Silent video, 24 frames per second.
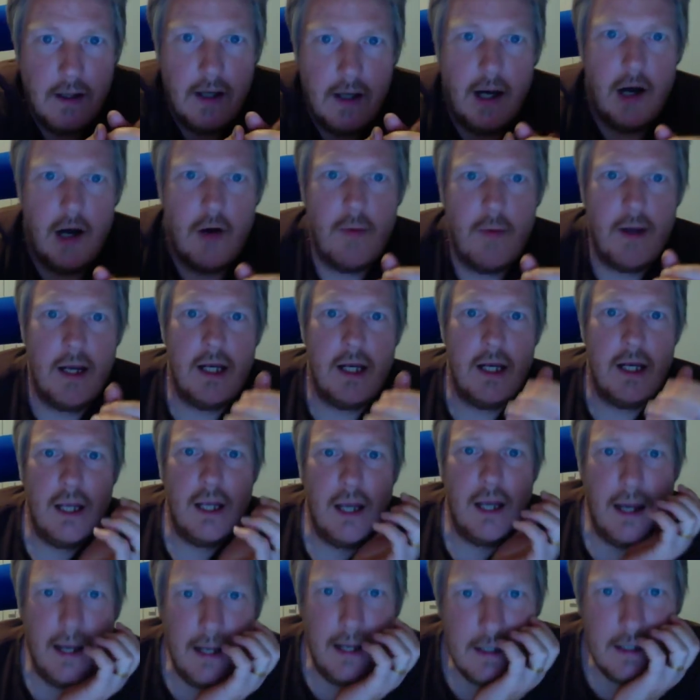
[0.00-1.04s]
How
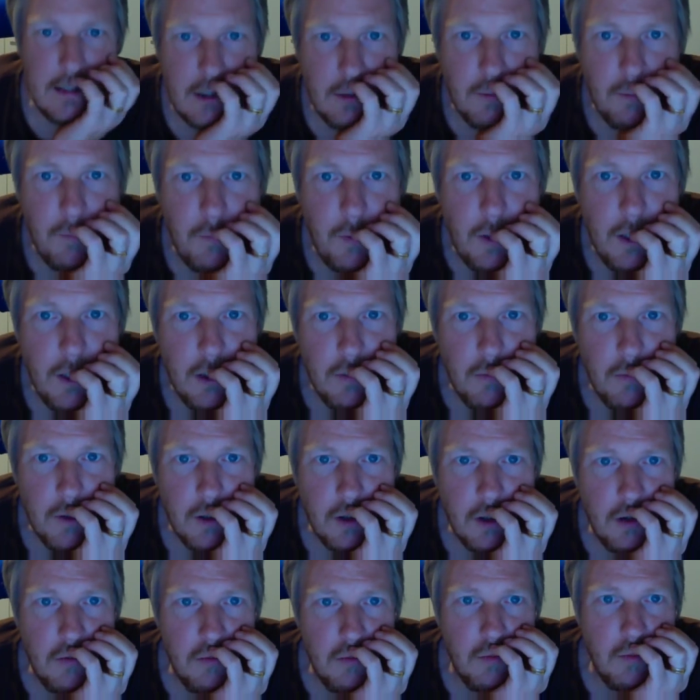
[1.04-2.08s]
many XRP to
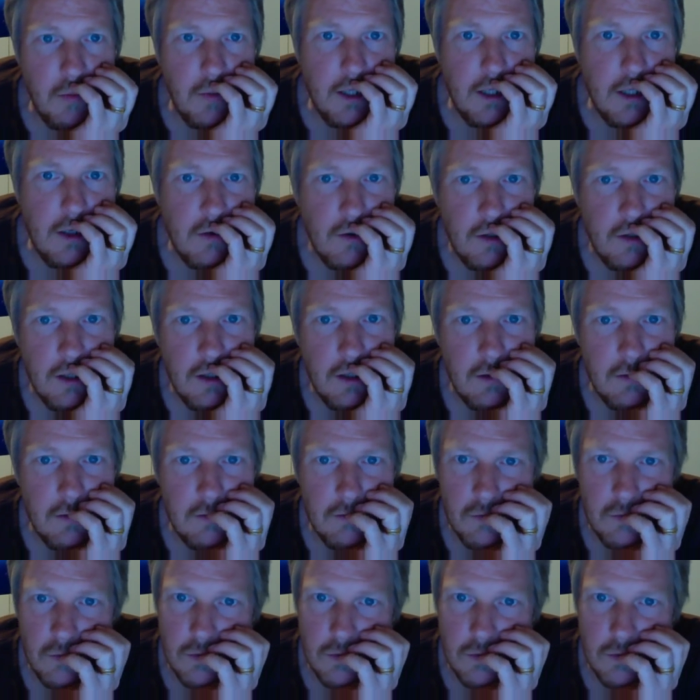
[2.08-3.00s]
become a millionaire?